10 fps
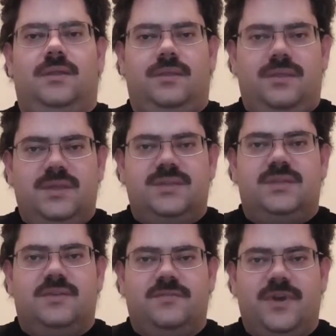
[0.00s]
This
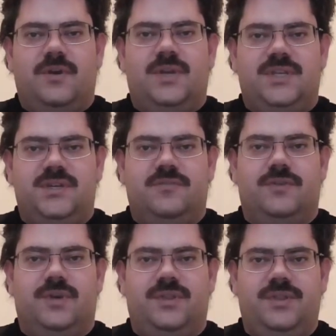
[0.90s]
is a very
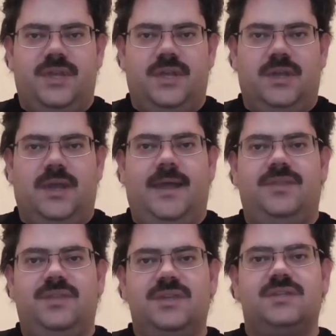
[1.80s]
different thing,
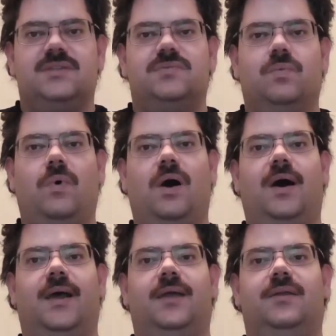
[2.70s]
and this is
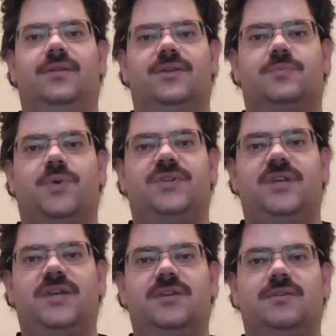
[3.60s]
why this
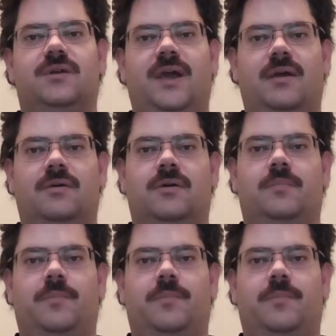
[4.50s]
particular error